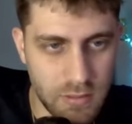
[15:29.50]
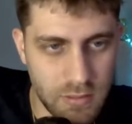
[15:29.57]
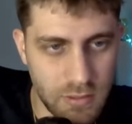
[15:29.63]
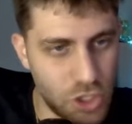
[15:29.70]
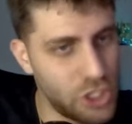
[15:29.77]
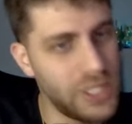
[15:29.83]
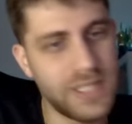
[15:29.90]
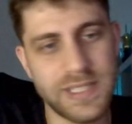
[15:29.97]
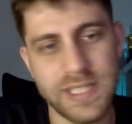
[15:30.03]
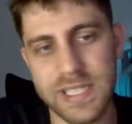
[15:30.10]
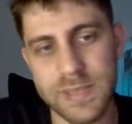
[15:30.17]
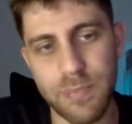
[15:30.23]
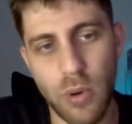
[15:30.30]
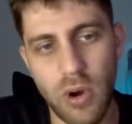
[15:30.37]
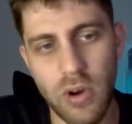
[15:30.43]

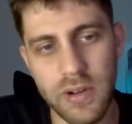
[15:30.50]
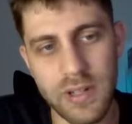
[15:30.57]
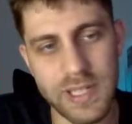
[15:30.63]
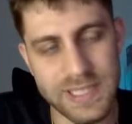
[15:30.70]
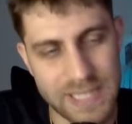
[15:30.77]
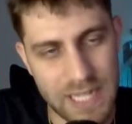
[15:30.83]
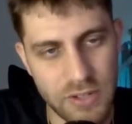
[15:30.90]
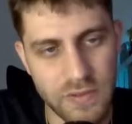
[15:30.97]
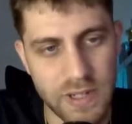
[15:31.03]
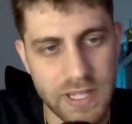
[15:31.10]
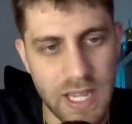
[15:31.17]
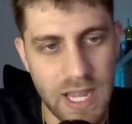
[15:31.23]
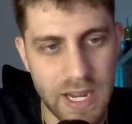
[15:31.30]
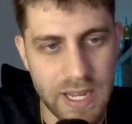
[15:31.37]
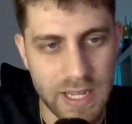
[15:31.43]
g6 pawn is under
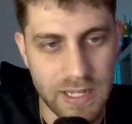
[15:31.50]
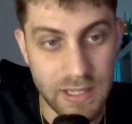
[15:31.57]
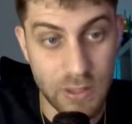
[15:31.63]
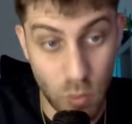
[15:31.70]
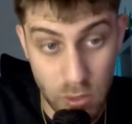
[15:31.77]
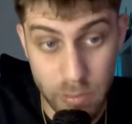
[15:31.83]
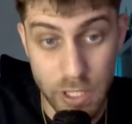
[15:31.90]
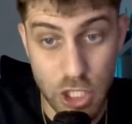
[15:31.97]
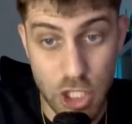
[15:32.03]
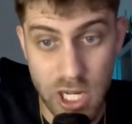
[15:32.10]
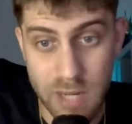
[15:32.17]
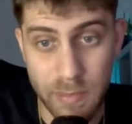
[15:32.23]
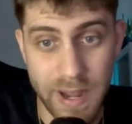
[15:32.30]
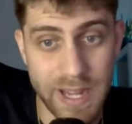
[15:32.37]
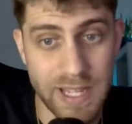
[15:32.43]
attack and it will be a
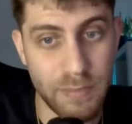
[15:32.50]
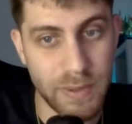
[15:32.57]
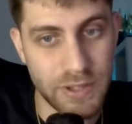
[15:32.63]
checkmate,